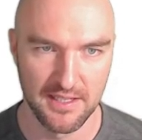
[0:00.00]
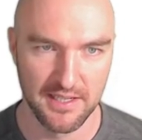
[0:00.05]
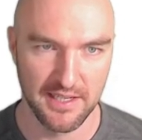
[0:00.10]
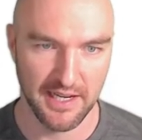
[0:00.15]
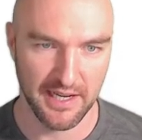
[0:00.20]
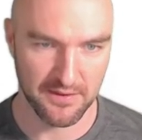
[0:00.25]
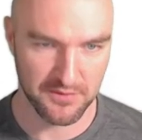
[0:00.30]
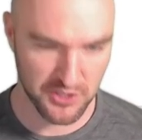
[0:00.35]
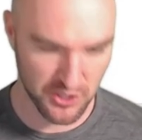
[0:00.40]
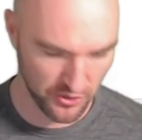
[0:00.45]

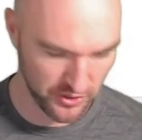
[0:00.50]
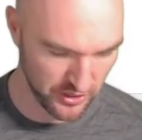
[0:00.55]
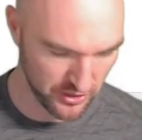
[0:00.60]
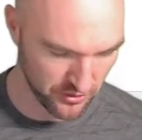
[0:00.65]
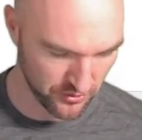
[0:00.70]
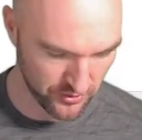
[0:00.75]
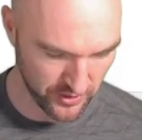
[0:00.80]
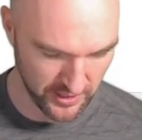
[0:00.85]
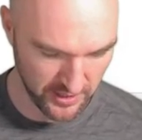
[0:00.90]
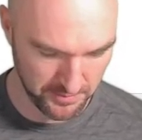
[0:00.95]
I've showed it
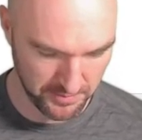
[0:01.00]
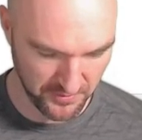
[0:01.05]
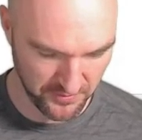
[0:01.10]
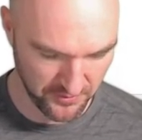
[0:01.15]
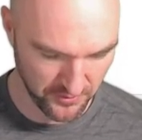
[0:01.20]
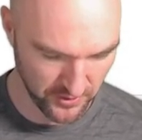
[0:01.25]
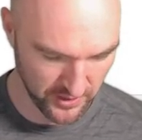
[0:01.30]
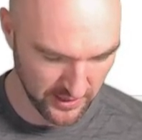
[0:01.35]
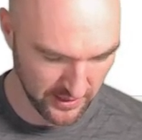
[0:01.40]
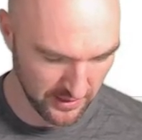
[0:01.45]
already
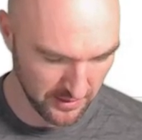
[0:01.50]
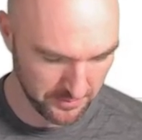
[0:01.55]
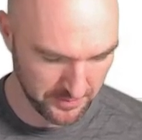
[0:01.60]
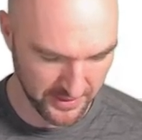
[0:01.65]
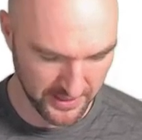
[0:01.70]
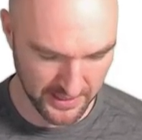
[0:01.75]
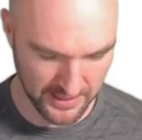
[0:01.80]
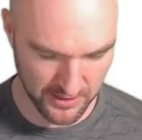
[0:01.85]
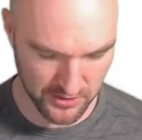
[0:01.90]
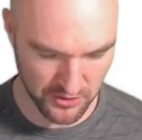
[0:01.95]
before a little
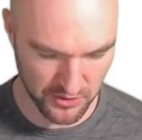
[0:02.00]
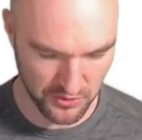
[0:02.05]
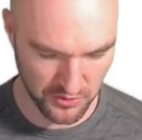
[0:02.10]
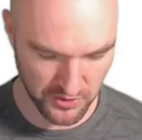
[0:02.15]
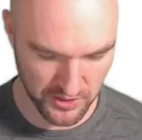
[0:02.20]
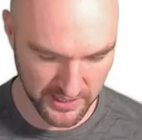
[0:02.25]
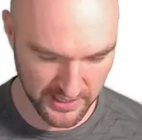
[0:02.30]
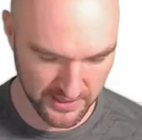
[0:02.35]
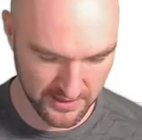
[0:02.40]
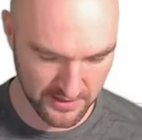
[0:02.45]
bit how to do
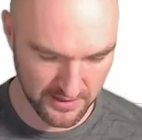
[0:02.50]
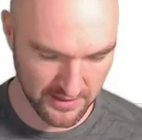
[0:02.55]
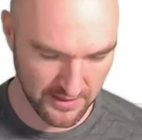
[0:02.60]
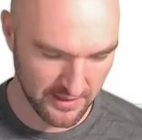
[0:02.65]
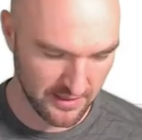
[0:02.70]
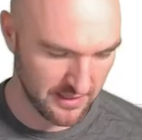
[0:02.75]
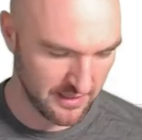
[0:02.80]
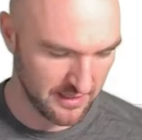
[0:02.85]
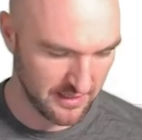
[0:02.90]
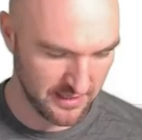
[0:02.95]
that.
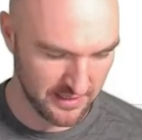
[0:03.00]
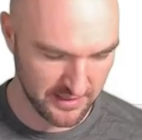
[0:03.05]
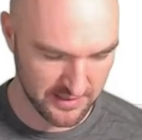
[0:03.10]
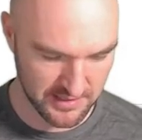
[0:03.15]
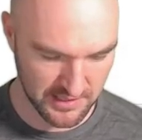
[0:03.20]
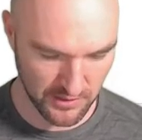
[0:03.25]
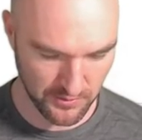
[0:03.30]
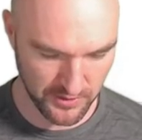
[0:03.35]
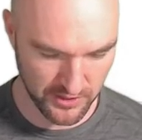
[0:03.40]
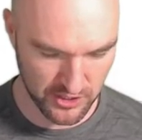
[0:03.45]

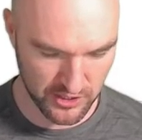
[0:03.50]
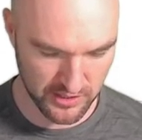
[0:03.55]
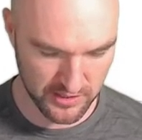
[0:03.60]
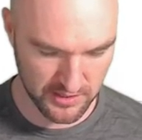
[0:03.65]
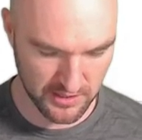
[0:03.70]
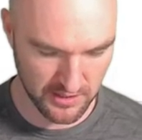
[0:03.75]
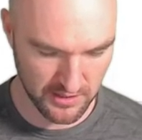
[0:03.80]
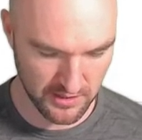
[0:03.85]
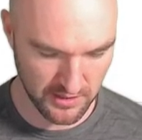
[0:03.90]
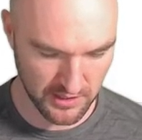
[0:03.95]
So we're just
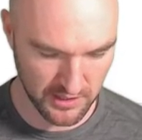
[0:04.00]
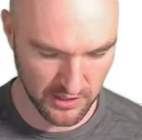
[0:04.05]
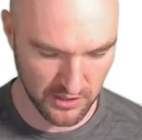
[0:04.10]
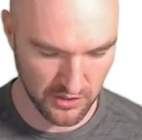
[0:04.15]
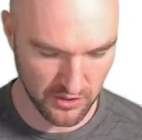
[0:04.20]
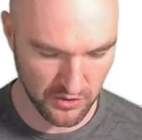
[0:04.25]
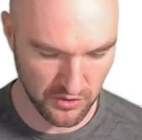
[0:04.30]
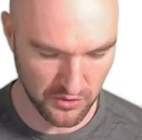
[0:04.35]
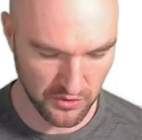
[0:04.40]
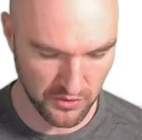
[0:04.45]
gonna
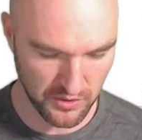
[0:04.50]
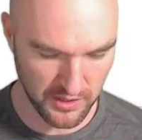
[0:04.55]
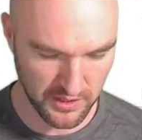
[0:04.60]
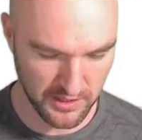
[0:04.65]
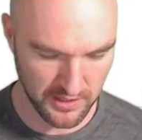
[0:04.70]
go